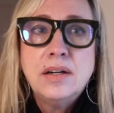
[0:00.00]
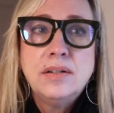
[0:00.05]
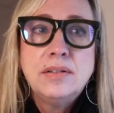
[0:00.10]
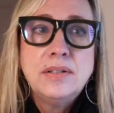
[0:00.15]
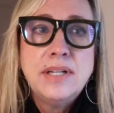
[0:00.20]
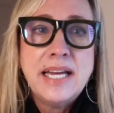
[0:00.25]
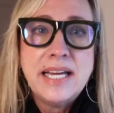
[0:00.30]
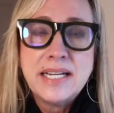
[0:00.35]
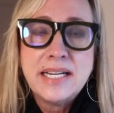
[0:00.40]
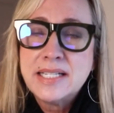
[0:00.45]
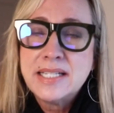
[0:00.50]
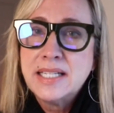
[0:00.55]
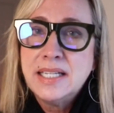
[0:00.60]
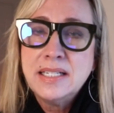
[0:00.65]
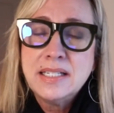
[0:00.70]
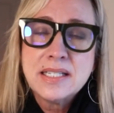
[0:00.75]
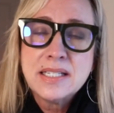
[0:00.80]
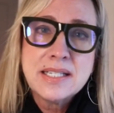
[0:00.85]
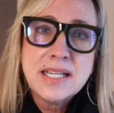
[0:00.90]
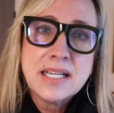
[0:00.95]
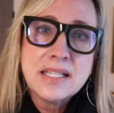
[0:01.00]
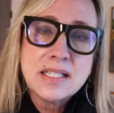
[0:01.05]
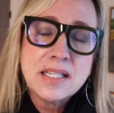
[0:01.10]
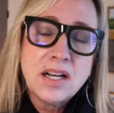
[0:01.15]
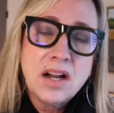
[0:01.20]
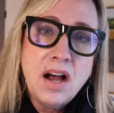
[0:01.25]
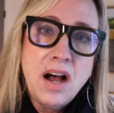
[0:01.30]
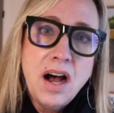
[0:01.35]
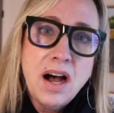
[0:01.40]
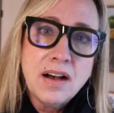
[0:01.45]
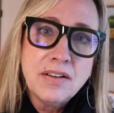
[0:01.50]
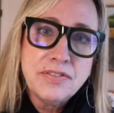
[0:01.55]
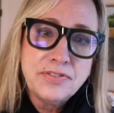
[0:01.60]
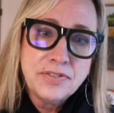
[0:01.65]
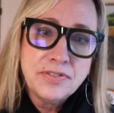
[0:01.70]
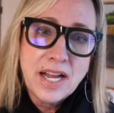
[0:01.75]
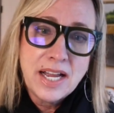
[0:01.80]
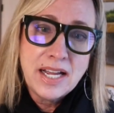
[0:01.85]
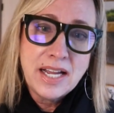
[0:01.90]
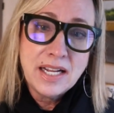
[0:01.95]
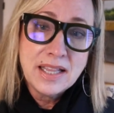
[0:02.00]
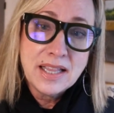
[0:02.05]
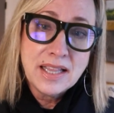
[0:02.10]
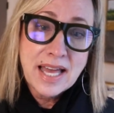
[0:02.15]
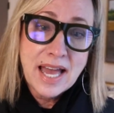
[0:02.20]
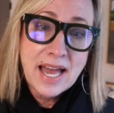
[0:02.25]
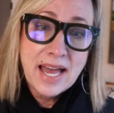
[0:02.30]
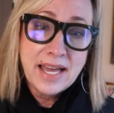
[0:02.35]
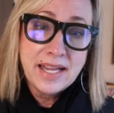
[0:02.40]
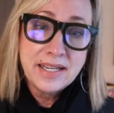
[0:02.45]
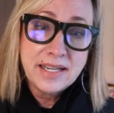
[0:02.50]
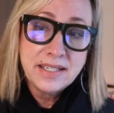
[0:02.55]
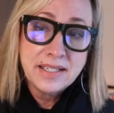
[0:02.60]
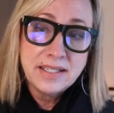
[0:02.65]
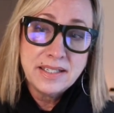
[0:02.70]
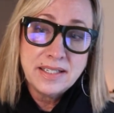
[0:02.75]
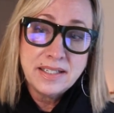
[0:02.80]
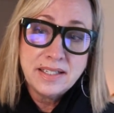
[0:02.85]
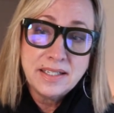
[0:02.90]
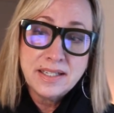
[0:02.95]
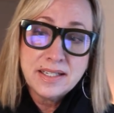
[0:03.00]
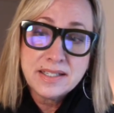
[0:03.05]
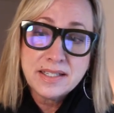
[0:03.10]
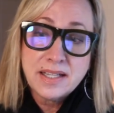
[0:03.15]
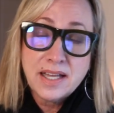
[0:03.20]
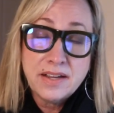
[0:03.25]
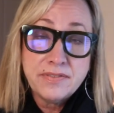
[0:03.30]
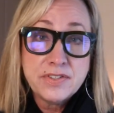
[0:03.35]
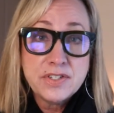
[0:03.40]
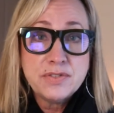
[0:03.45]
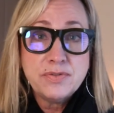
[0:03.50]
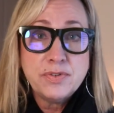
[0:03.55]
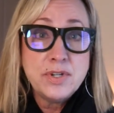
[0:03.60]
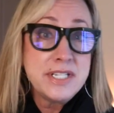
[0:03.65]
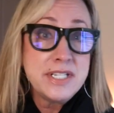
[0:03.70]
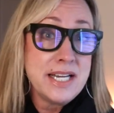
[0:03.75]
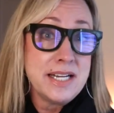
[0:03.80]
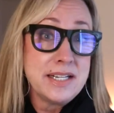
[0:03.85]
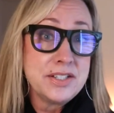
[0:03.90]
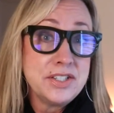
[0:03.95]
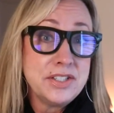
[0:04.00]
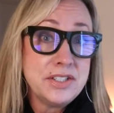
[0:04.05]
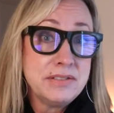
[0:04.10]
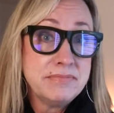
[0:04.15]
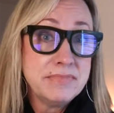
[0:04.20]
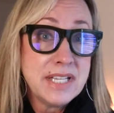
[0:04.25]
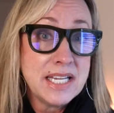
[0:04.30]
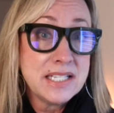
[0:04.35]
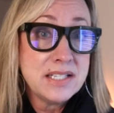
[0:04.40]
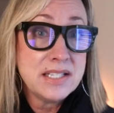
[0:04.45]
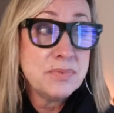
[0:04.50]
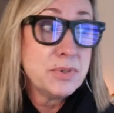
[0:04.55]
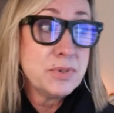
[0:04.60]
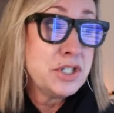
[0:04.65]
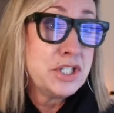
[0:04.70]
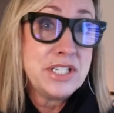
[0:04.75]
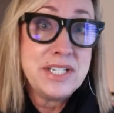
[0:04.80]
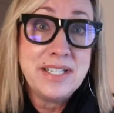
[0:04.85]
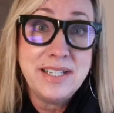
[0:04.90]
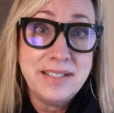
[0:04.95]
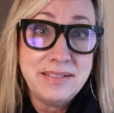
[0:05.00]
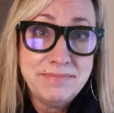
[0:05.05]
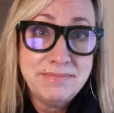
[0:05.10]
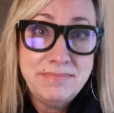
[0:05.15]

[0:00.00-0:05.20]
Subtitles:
edits it and sends it off, right? And that is life as a voice actor. That's what you did.